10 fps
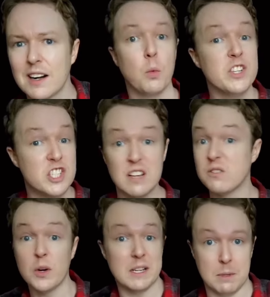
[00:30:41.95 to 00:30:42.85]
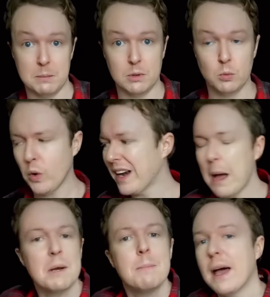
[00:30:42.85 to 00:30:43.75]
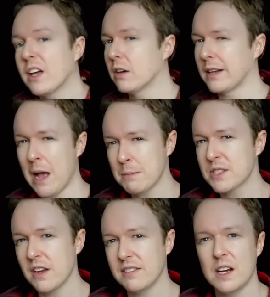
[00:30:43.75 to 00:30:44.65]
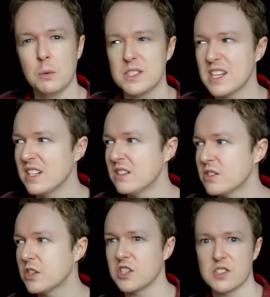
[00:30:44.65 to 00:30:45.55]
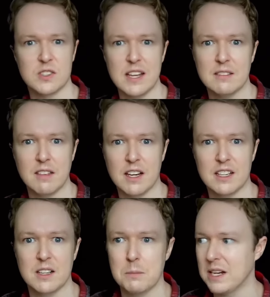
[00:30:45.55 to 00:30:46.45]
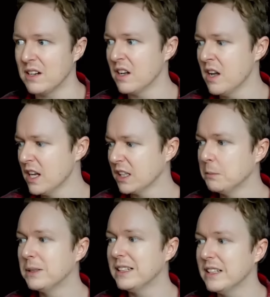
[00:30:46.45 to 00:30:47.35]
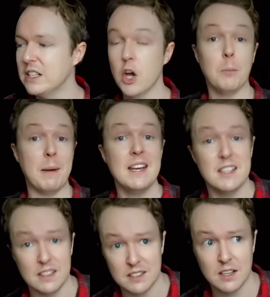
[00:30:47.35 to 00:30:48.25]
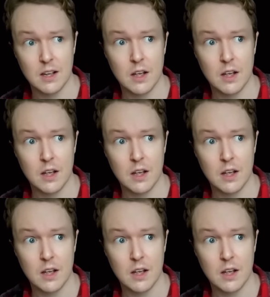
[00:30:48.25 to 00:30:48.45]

Was she avoiding people? What had happened back at her campsite that it was in such a state that it had been completely upended?